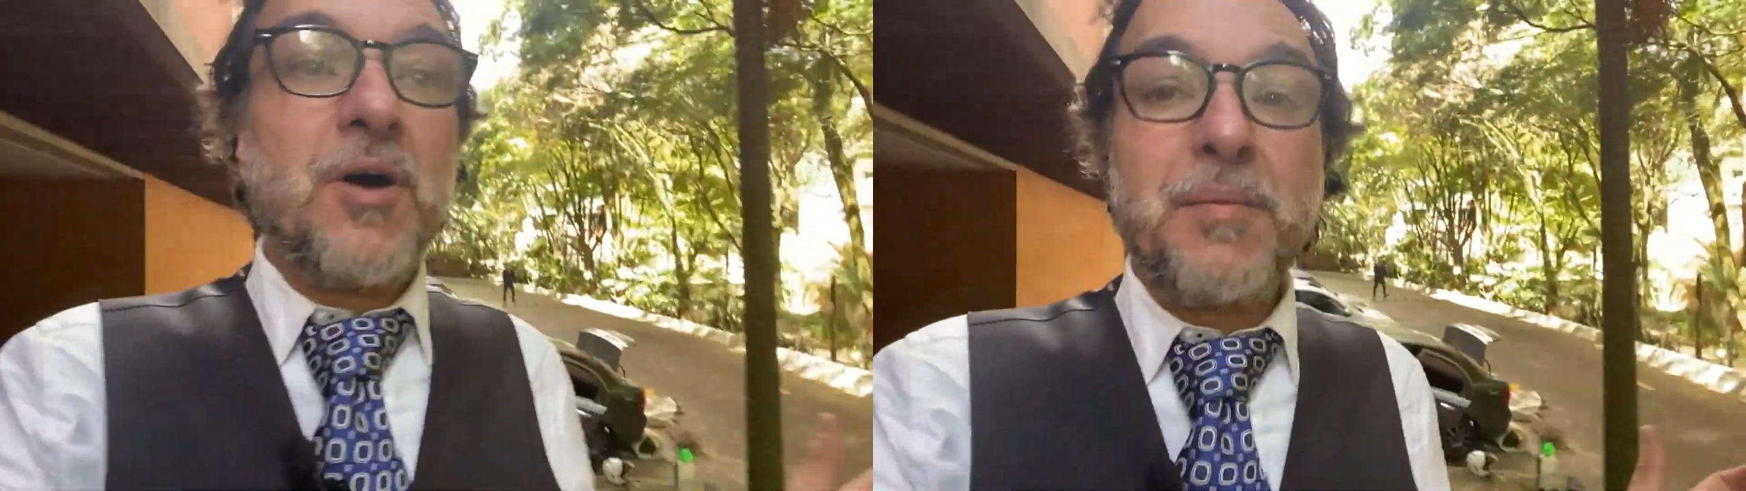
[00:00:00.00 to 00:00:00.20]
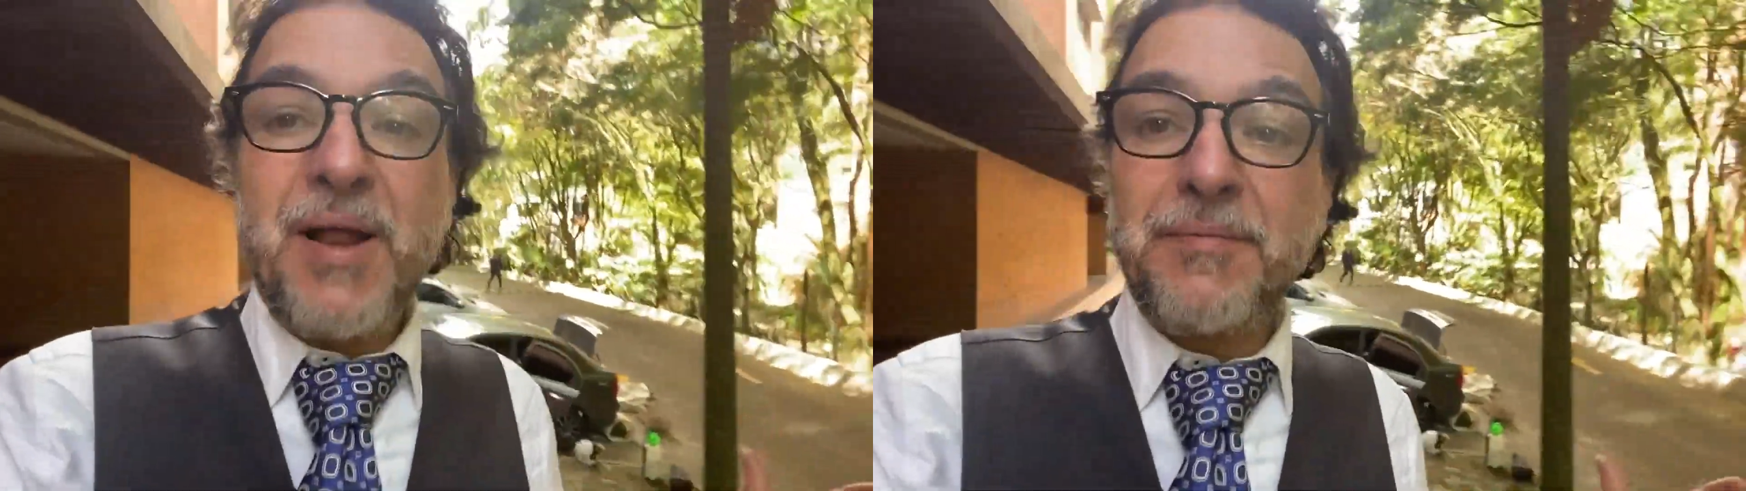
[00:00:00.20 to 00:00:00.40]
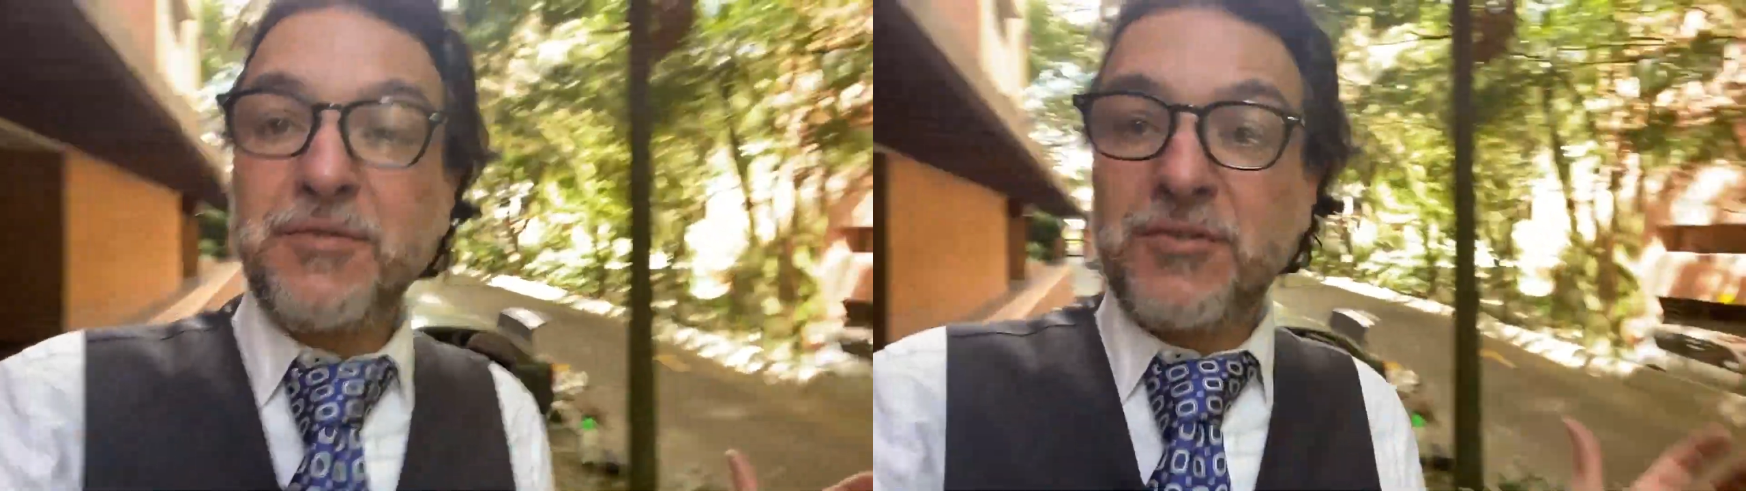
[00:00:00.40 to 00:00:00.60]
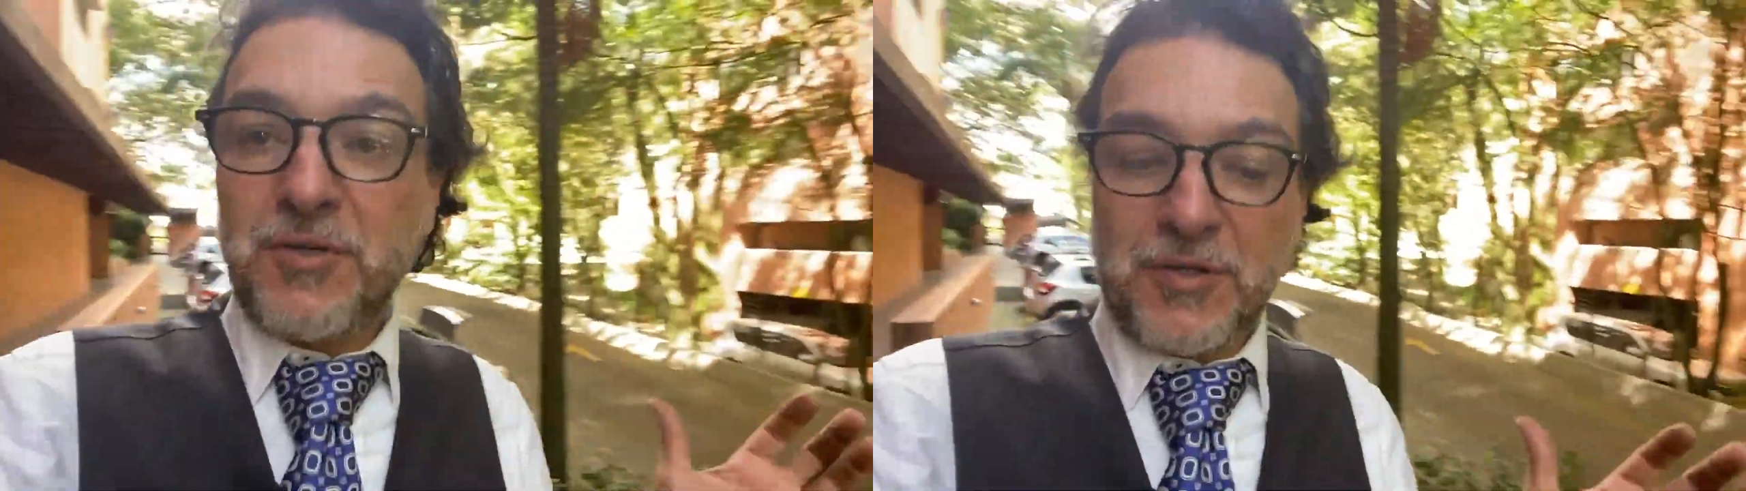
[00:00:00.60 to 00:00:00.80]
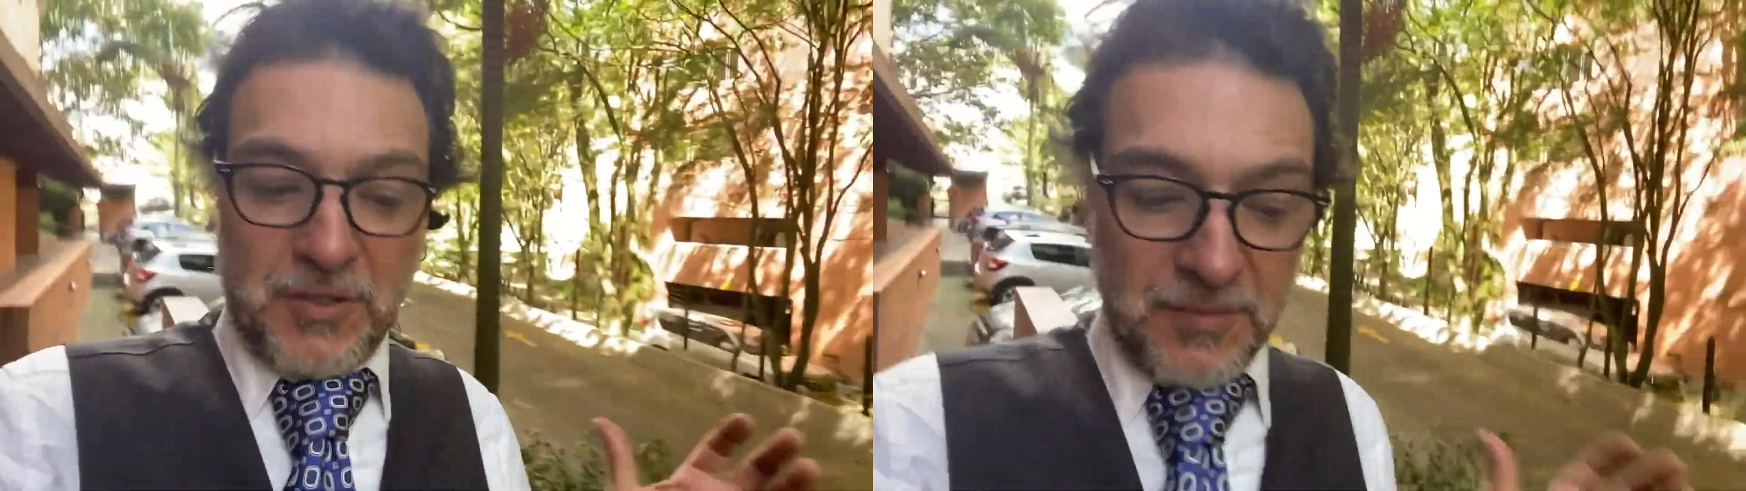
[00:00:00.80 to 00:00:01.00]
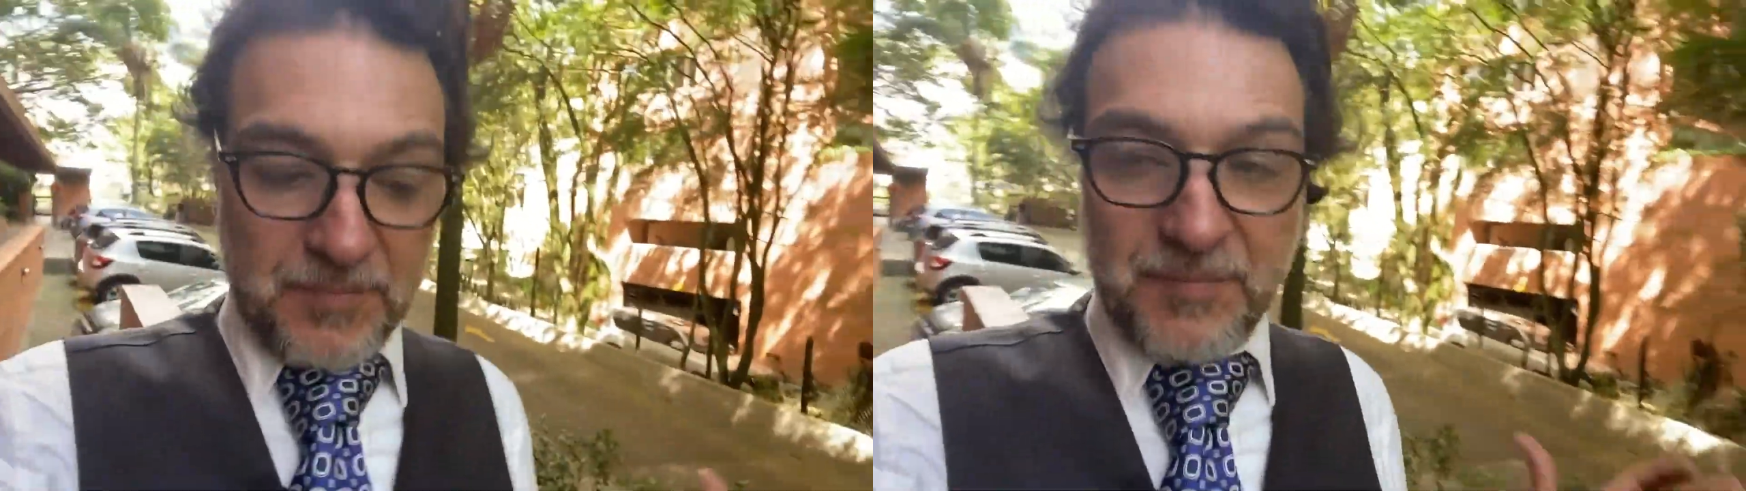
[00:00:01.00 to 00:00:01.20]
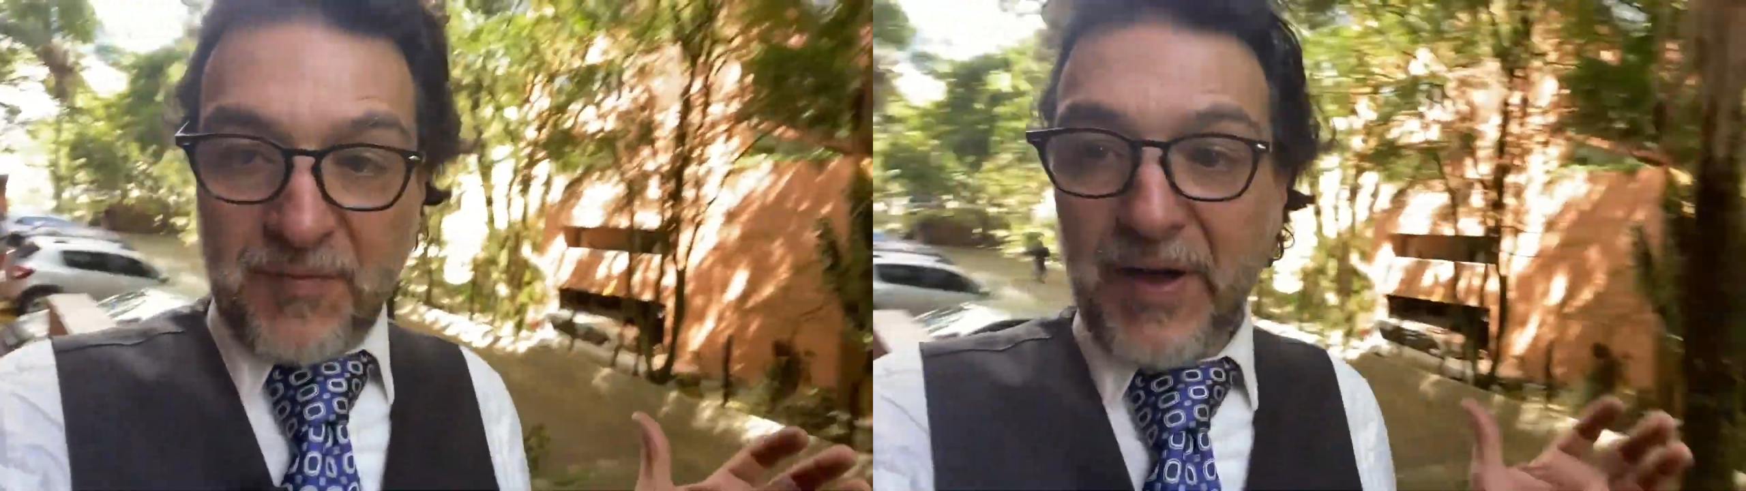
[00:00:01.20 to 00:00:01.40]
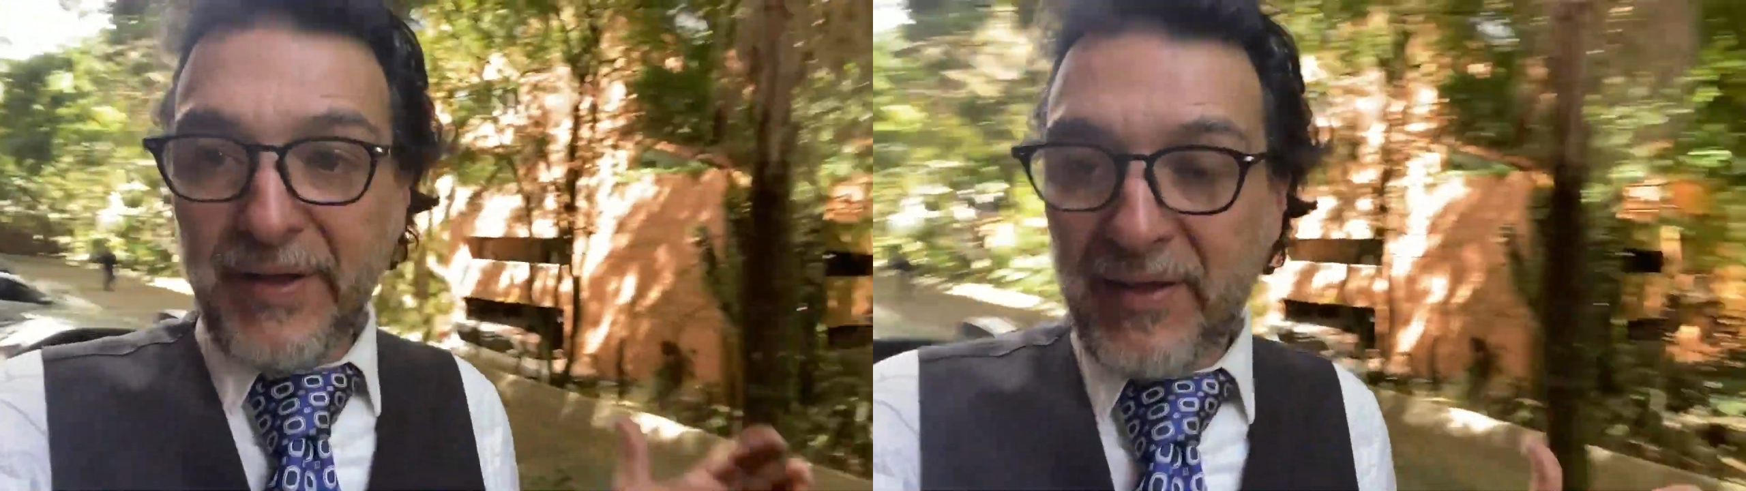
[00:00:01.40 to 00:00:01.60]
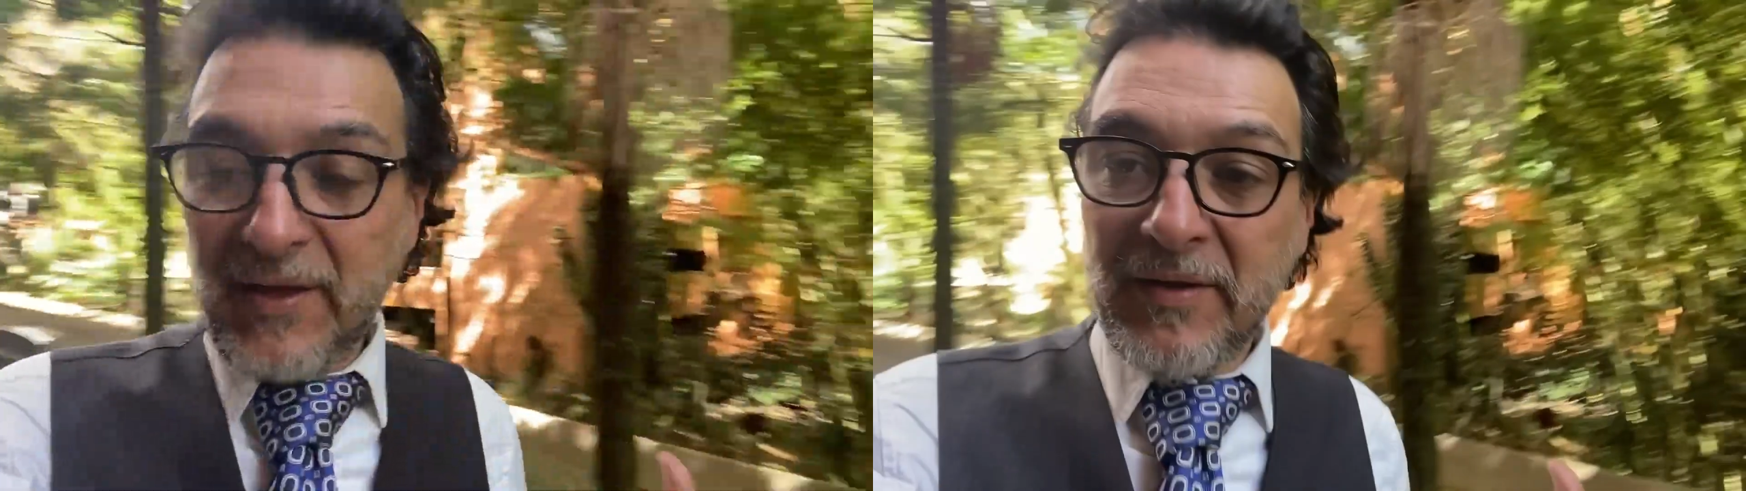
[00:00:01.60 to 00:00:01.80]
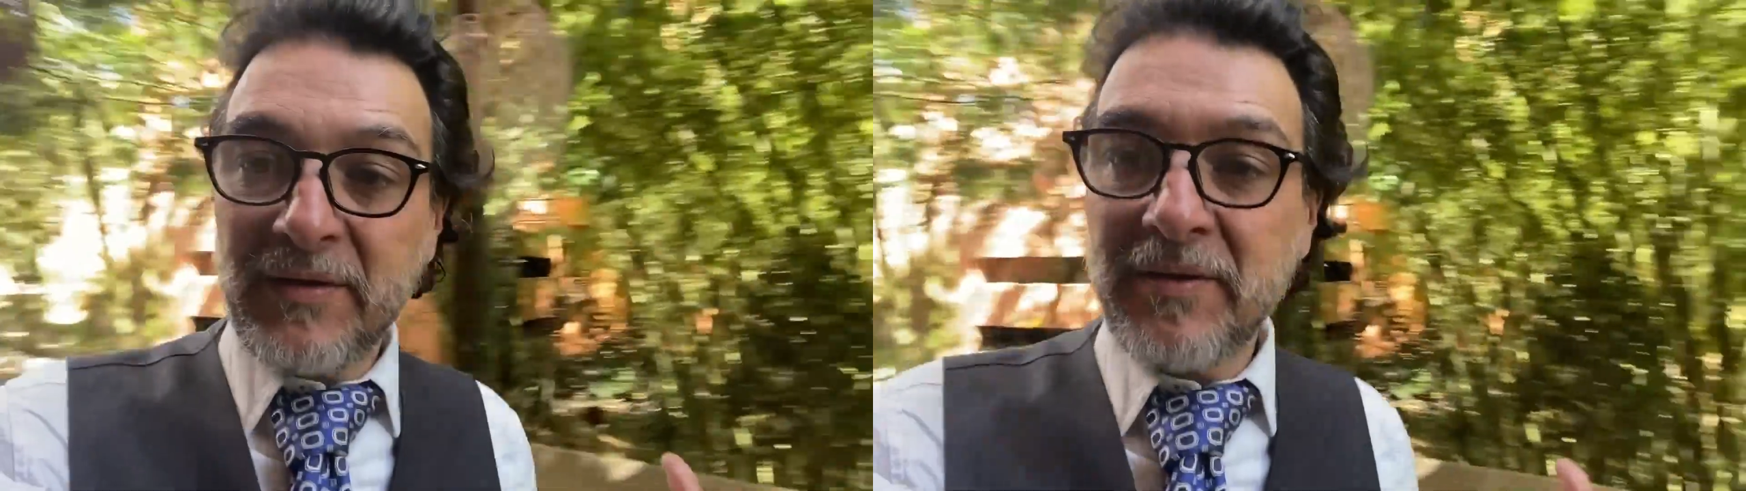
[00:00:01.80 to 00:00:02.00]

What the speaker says: I'm gonna have to start finding